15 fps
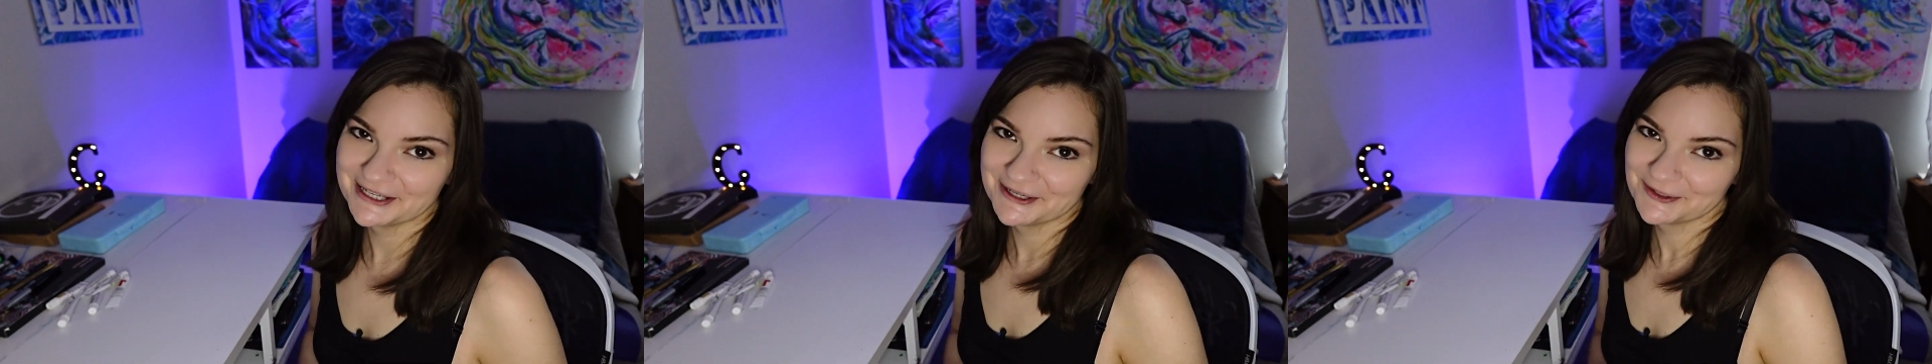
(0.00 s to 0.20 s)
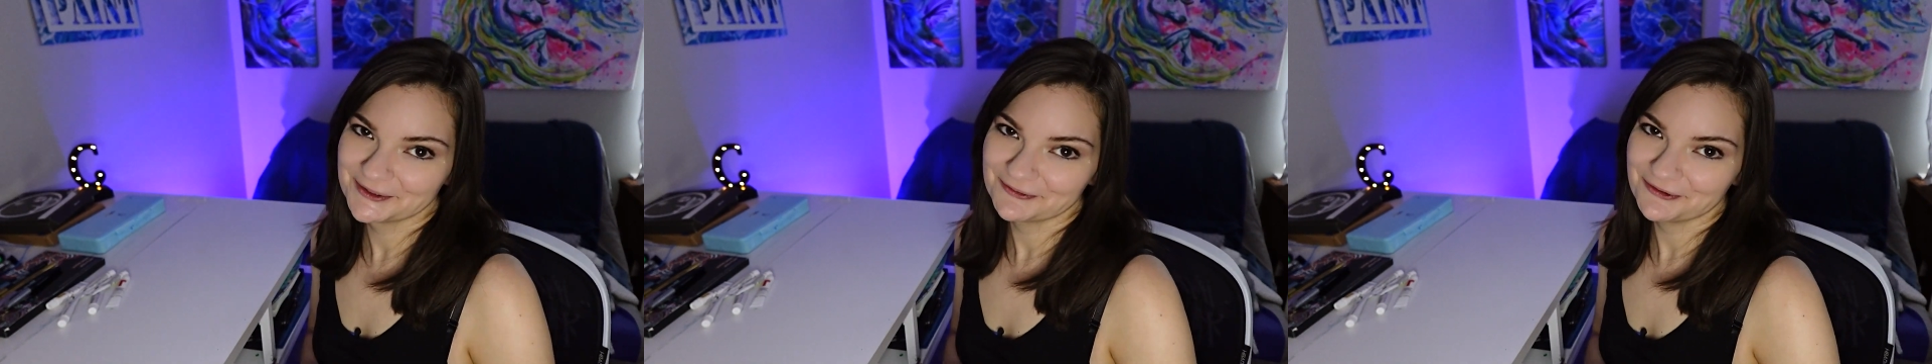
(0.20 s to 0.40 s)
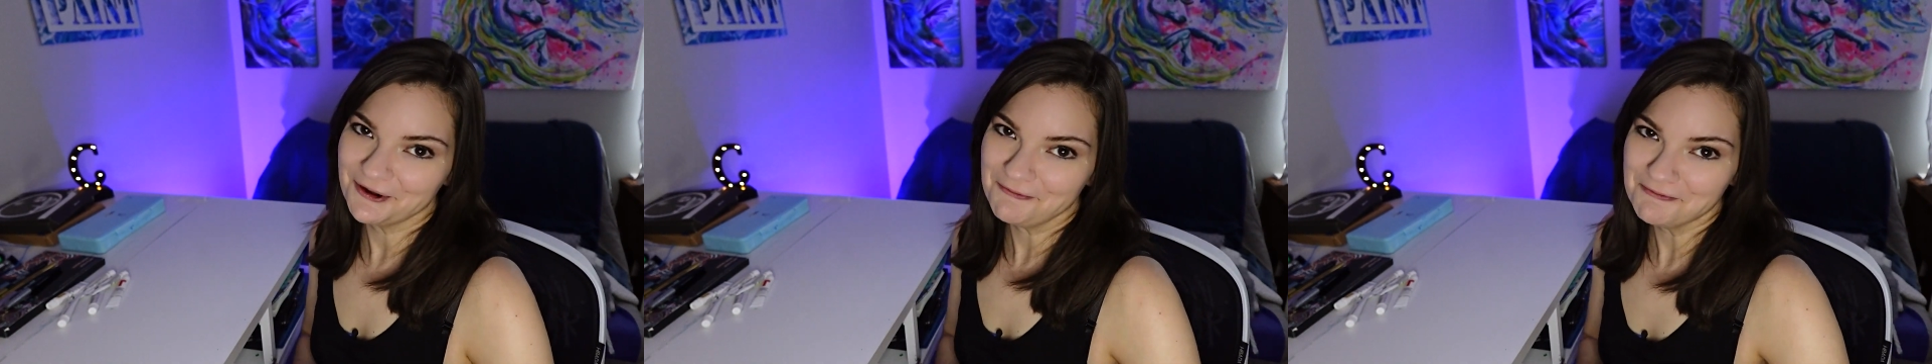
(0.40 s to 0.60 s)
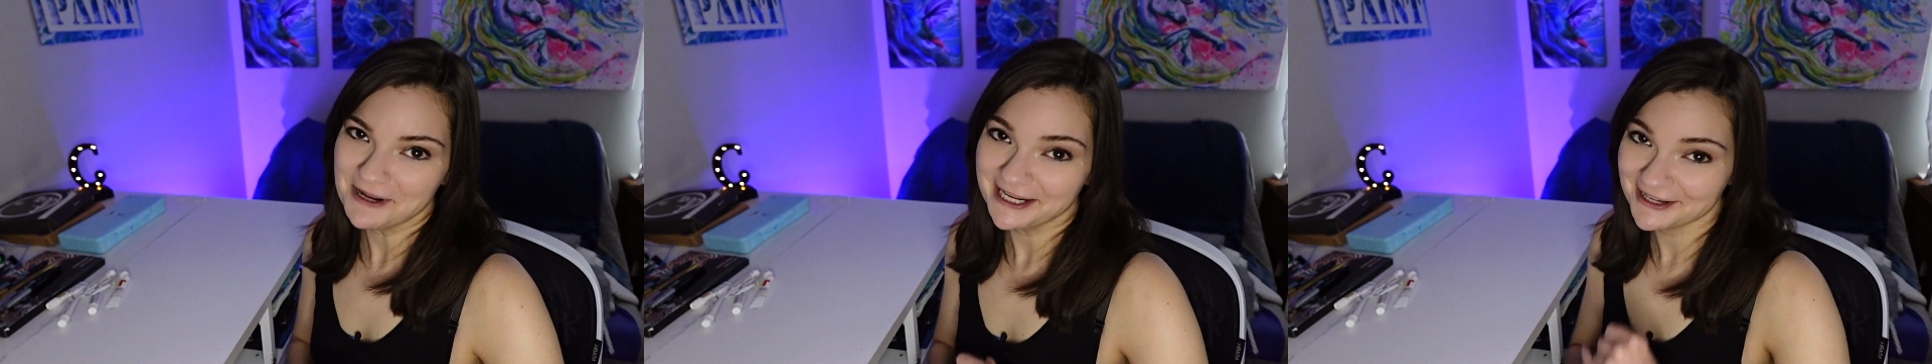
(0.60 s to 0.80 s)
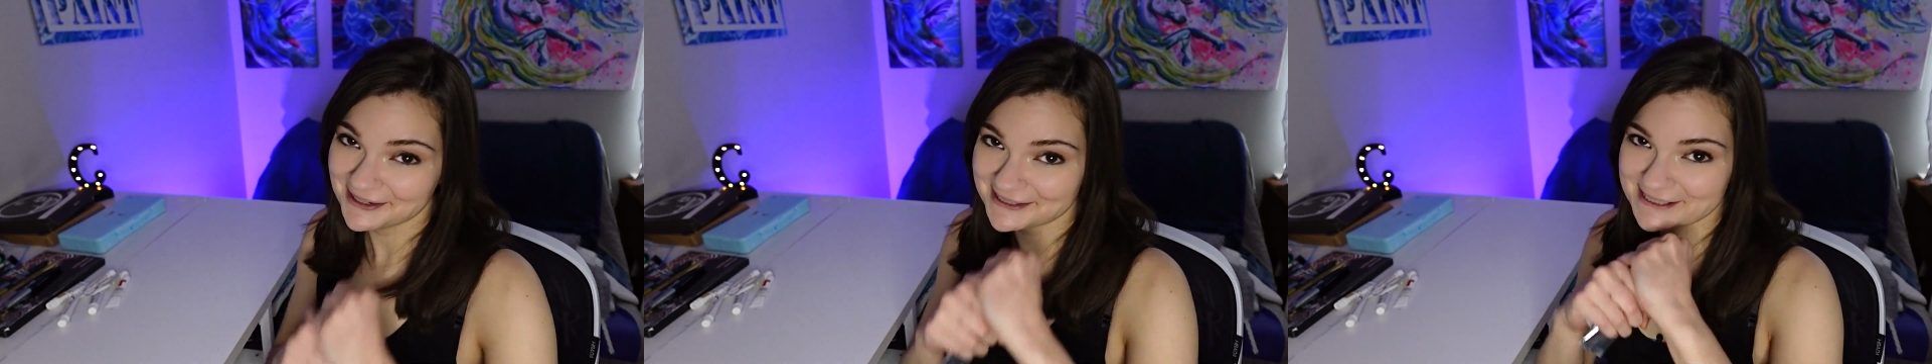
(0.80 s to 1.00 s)
from my
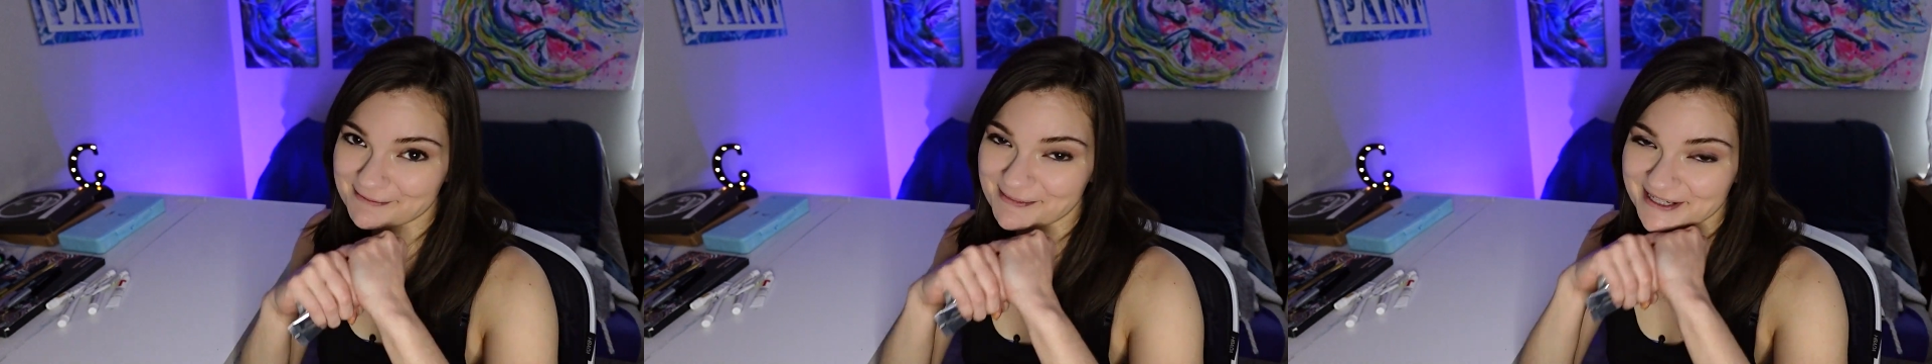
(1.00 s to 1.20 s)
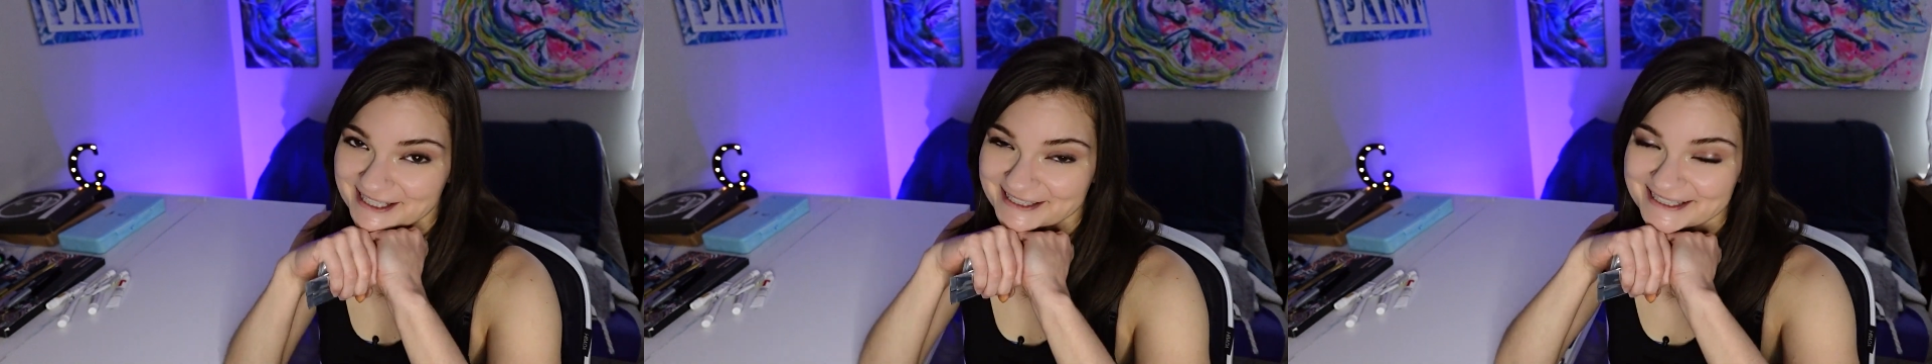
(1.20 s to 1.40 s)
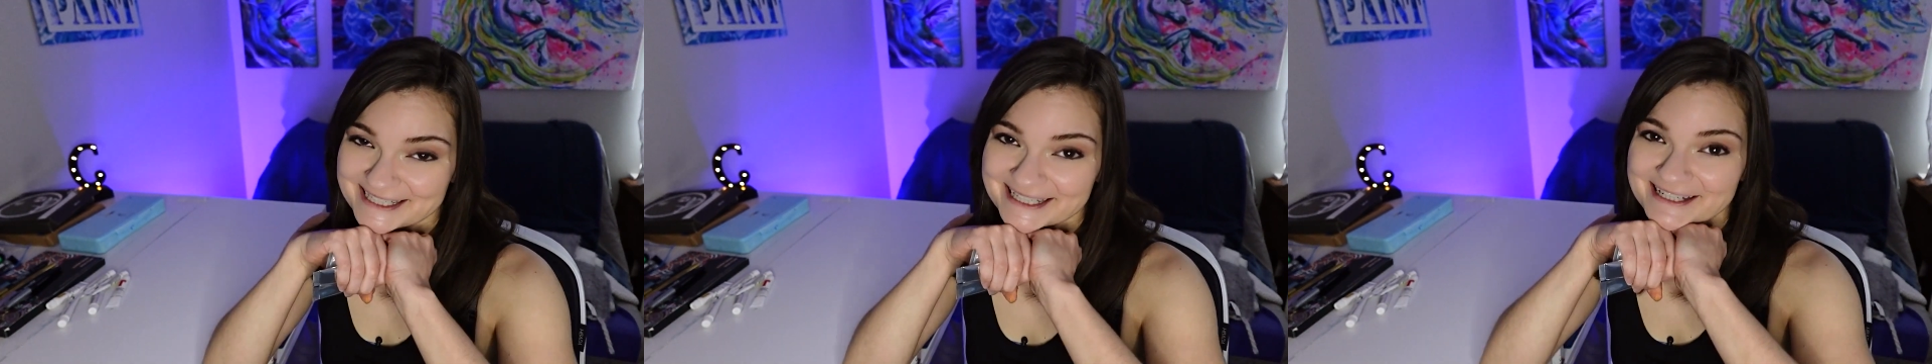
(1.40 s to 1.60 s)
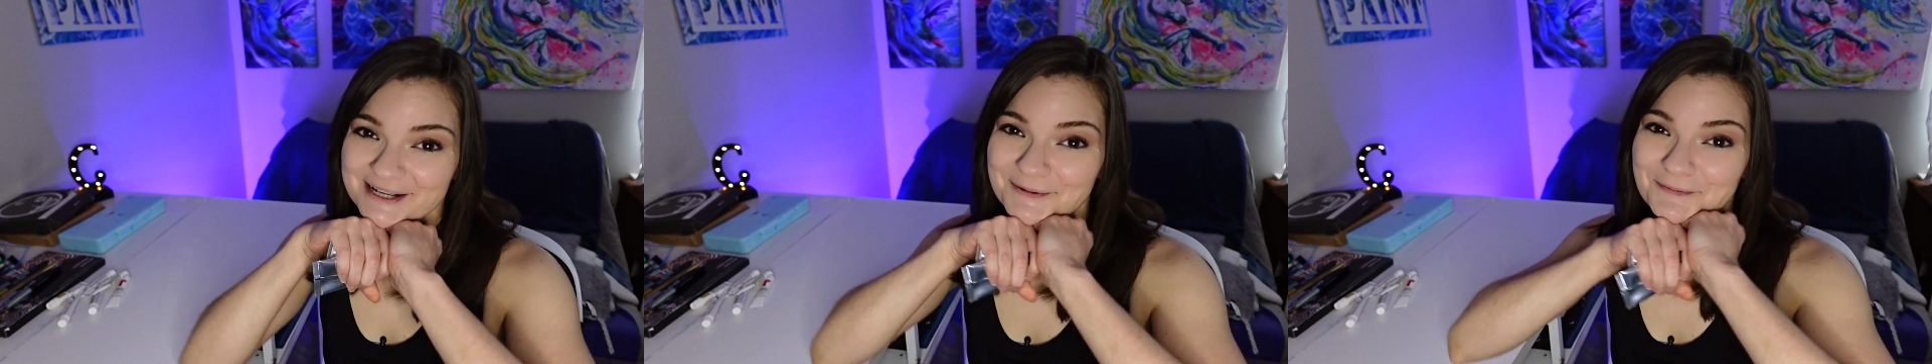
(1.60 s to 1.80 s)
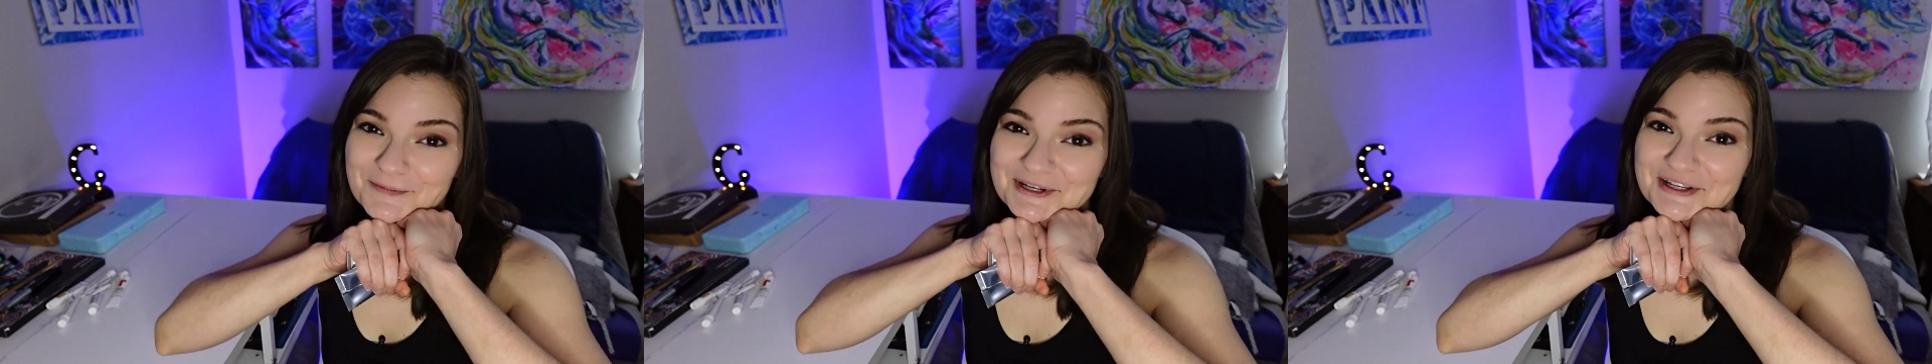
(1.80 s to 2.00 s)
husband
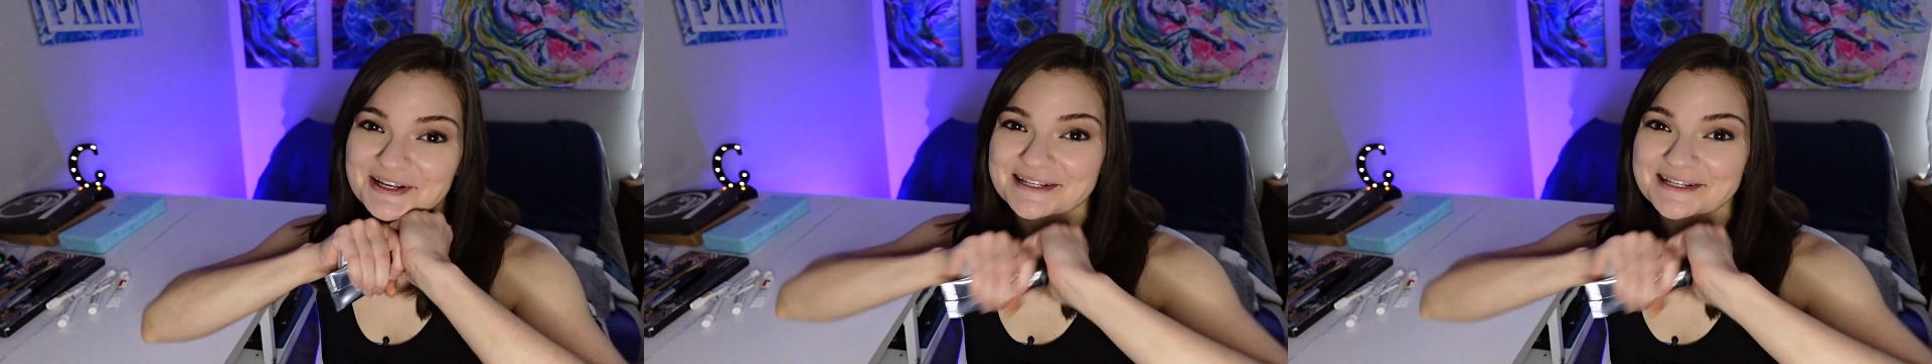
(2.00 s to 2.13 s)
because